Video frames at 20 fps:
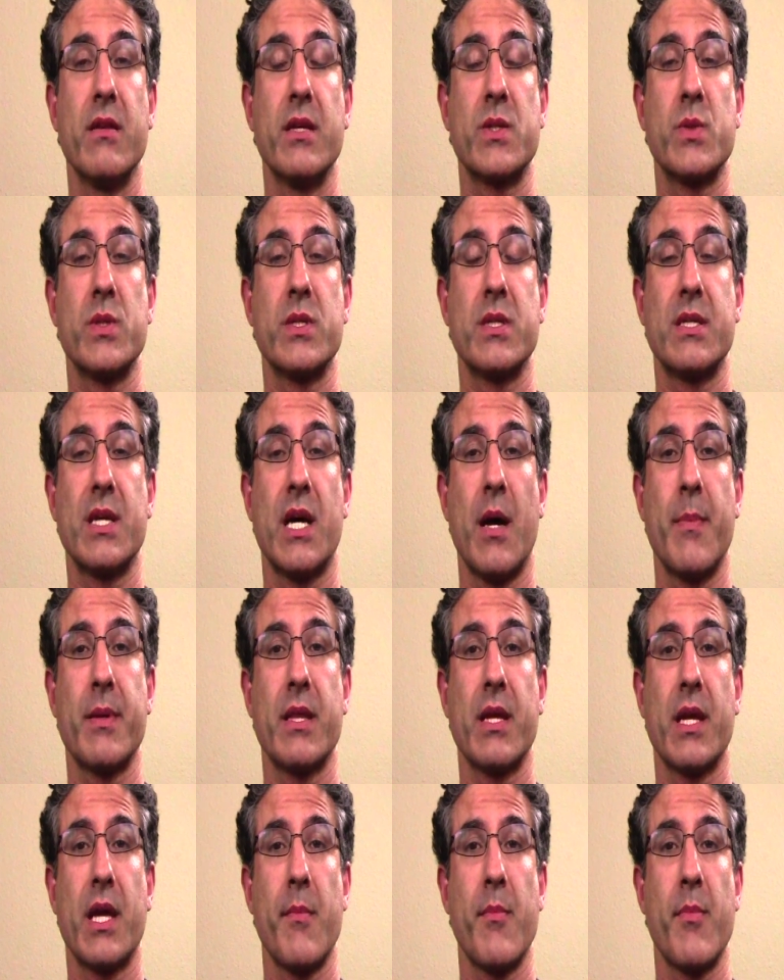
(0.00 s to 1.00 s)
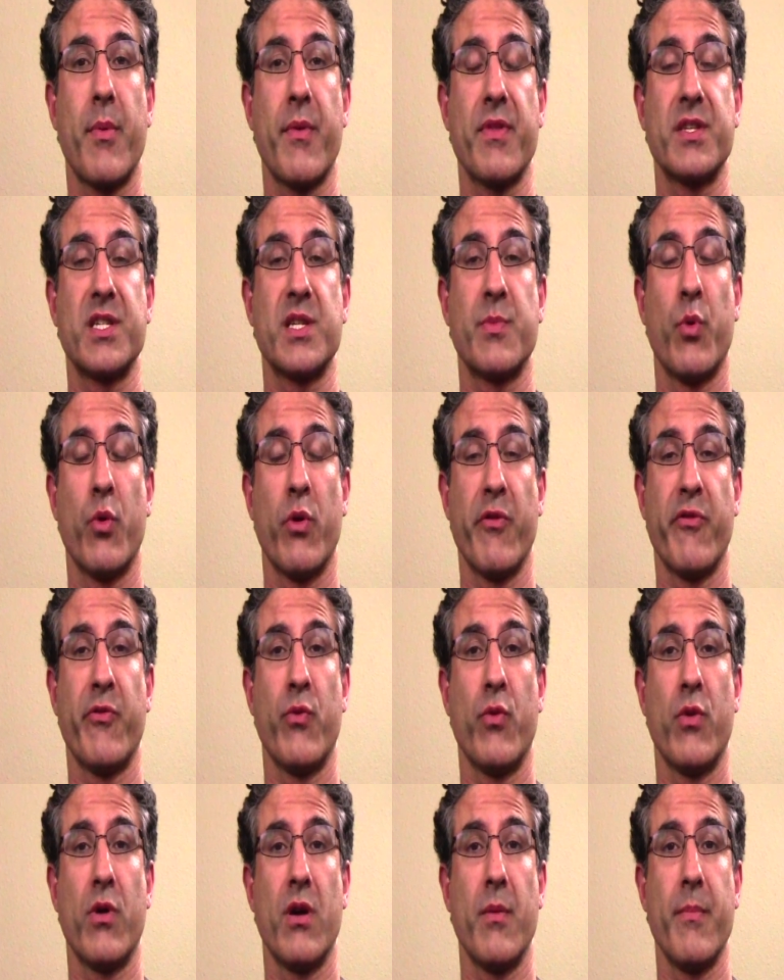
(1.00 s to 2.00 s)
This was a topic that came up on the support
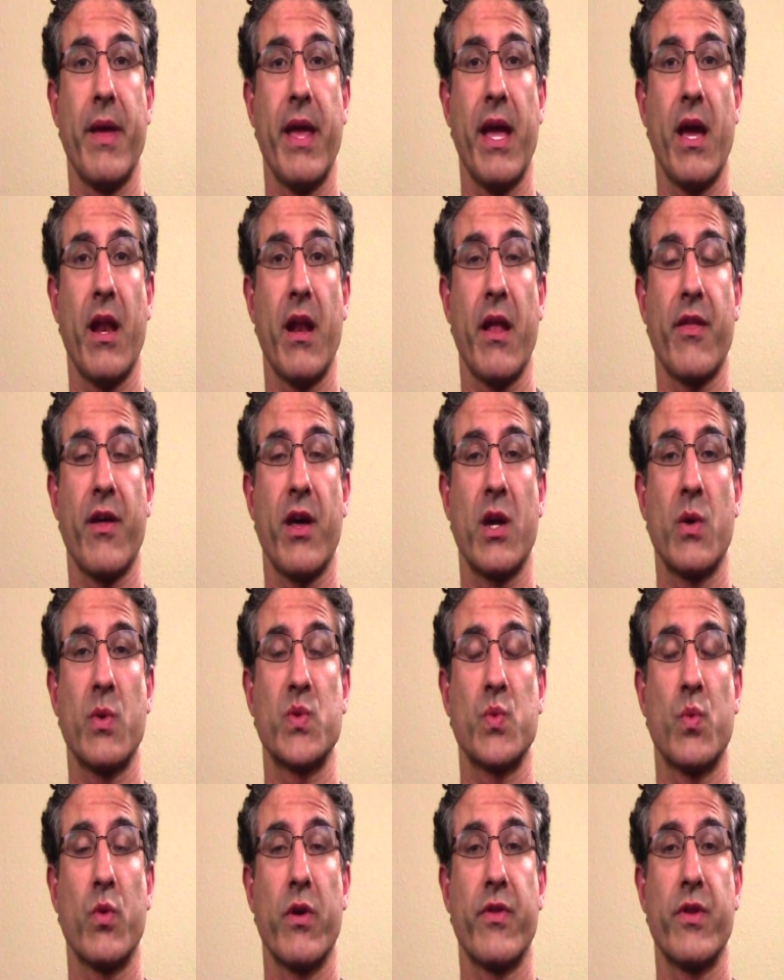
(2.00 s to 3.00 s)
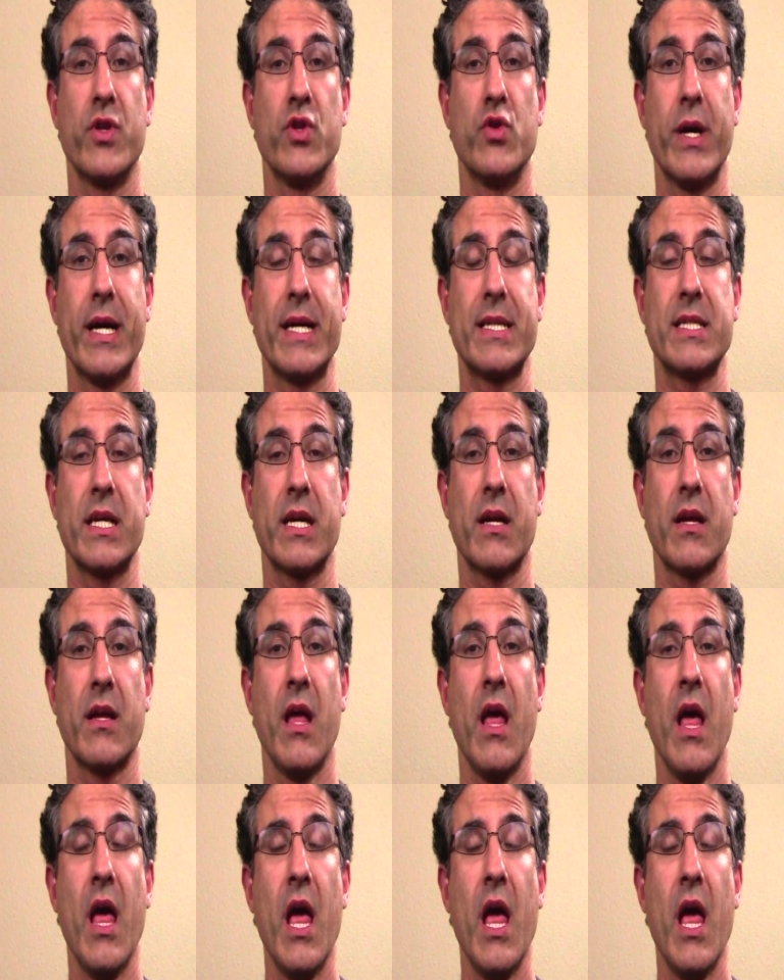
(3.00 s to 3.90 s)
forum, and I thought it was worth addressing.